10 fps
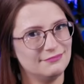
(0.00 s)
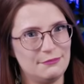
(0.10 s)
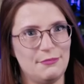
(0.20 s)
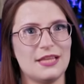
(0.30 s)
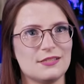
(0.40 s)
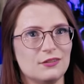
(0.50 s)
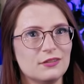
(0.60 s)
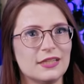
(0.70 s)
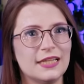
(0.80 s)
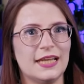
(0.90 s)
it makes
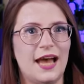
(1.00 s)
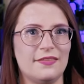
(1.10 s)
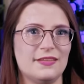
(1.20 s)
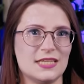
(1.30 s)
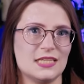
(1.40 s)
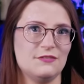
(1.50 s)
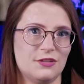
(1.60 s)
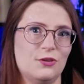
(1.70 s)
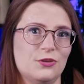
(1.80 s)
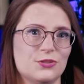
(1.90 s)
looking at these
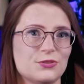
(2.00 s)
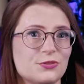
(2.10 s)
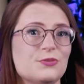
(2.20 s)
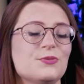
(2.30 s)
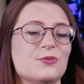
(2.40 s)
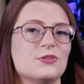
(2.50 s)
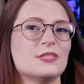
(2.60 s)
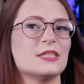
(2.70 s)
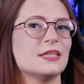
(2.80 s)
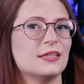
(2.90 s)
difficult
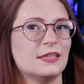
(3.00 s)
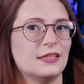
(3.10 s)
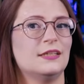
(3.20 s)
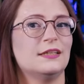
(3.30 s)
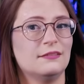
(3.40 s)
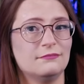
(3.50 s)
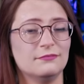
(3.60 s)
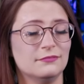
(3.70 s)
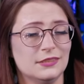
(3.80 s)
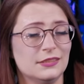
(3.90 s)
truths
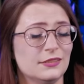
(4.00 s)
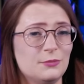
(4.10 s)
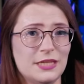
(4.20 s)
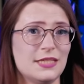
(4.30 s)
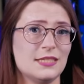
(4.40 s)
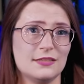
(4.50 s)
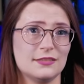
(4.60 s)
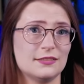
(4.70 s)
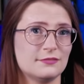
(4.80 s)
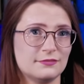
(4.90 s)
a little bit
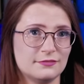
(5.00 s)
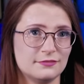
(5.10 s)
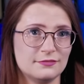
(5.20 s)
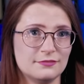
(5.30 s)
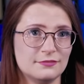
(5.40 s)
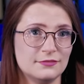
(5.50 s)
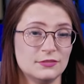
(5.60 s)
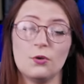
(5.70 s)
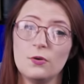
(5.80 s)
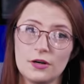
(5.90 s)
easier.
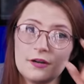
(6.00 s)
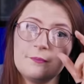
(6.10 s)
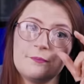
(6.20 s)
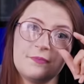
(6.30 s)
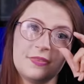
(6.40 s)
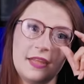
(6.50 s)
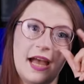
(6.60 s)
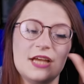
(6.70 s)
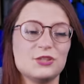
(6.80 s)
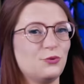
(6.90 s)
Or,
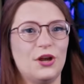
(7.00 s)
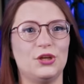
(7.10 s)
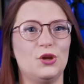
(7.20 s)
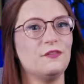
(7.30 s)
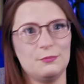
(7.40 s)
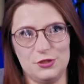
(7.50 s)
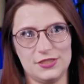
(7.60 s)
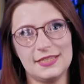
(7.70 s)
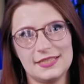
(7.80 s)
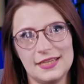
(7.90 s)
as Ron Novi puts
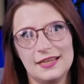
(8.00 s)
it,